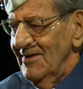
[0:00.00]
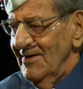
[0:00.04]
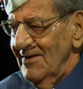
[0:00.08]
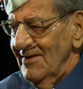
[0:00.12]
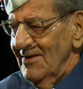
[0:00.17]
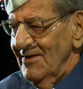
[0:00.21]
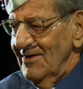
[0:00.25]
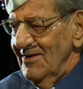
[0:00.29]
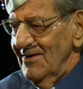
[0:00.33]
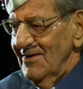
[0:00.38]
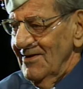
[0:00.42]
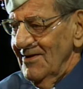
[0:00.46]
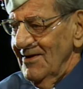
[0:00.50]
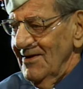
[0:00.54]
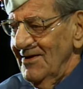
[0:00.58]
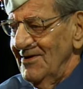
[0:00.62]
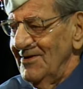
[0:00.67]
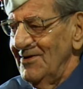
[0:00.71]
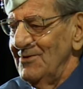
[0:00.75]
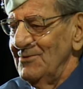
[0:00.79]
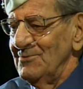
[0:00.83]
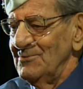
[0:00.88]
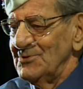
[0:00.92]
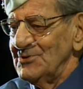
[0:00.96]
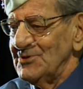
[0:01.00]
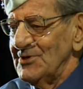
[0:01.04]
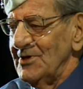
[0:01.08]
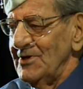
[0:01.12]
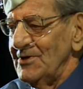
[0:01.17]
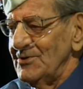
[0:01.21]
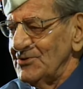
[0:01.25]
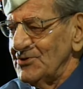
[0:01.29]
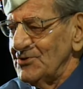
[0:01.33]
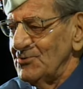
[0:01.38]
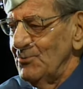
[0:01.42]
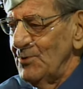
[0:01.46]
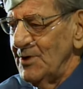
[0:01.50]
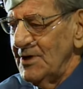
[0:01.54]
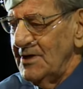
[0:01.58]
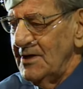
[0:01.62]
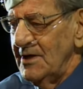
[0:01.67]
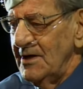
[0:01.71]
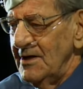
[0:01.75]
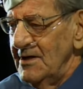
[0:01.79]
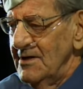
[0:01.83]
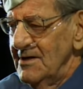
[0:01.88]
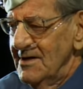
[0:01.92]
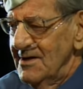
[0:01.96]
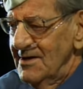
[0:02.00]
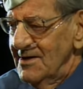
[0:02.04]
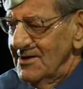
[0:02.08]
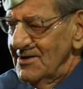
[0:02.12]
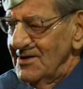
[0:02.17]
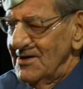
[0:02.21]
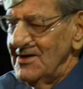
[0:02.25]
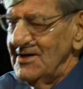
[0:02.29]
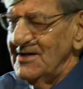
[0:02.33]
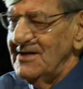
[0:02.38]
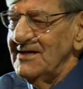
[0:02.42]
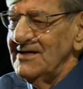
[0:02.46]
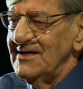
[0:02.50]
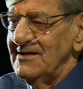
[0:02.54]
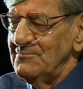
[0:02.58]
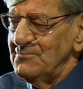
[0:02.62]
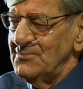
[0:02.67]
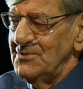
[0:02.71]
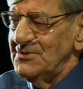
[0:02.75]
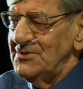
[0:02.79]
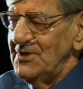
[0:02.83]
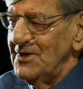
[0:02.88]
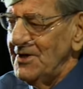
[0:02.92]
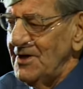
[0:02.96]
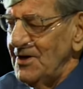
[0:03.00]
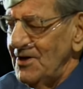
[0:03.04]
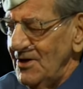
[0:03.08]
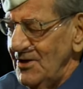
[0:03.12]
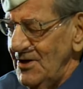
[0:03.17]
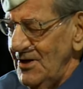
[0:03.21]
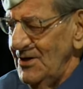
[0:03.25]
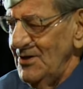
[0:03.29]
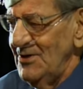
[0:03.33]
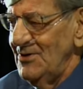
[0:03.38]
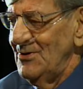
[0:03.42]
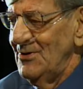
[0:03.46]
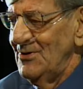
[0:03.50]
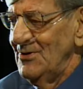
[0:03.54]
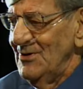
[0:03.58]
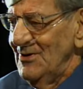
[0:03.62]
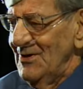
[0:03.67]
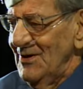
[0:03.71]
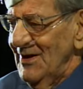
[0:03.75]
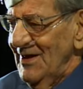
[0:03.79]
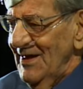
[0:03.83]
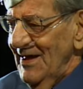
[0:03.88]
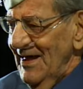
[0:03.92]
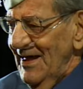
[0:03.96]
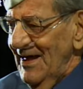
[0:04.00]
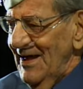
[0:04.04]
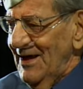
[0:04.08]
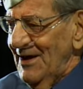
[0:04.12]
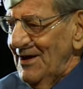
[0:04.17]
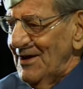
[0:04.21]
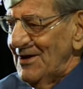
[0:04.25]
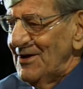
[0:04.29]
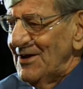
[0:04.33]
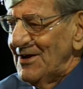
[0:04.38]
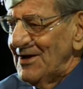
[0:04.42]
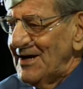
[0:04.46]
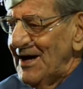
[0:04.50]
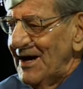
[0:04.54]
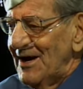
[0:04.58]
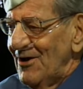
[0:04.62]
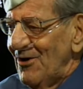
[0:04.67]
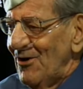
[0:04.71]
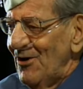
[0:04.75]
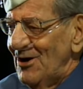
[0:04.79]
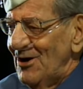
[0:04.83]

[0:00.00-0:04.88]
And it was Al Sawicki. He got up to take a leak, and he got lost.